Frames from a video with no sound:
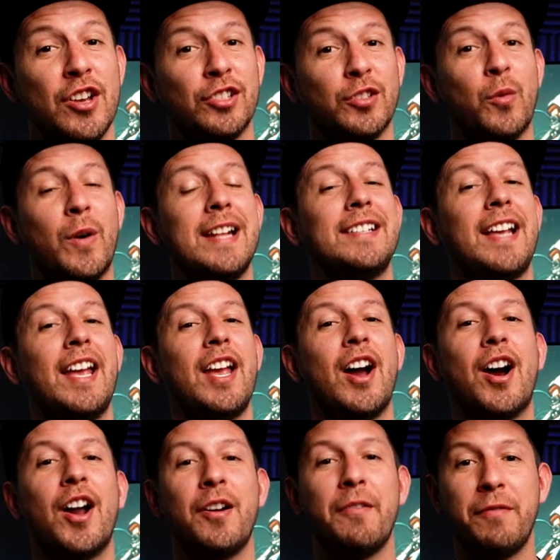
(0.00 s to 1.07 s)
So what is
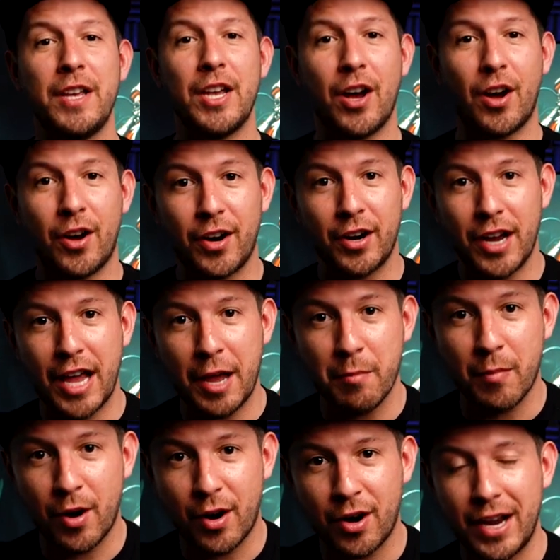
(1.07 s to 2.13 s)
AR, VR,
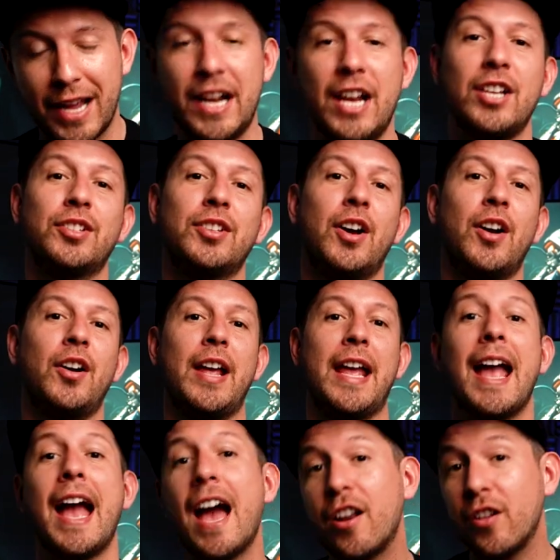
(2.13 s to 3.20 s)
MR, and XR,
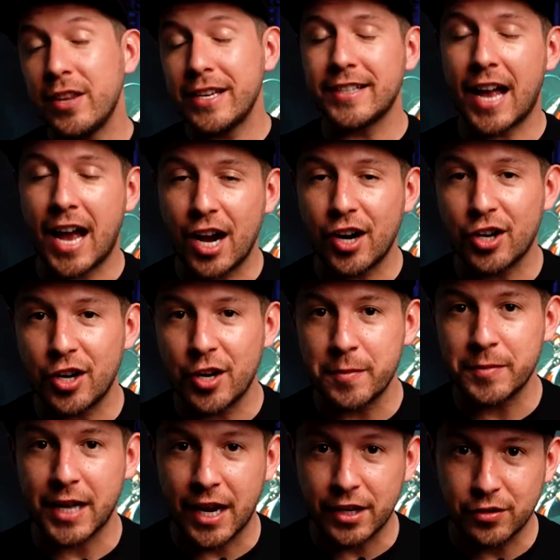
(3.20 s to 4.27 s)
and how do these
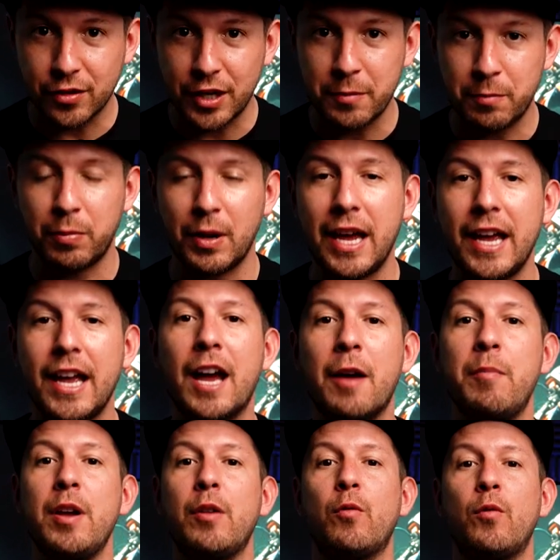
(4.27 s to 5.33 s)
acronyms actually play a
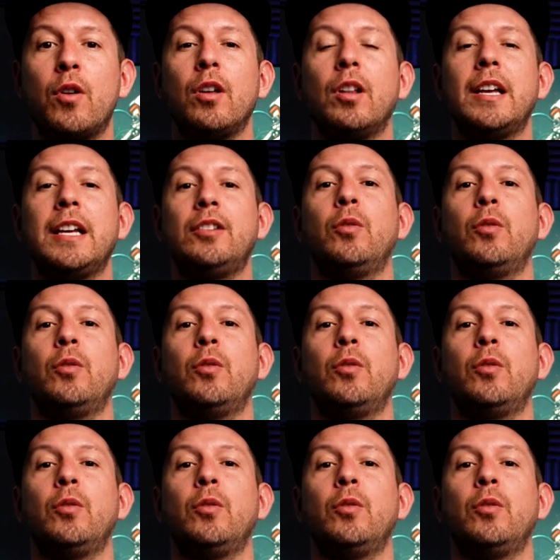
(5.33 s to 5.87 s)
big role in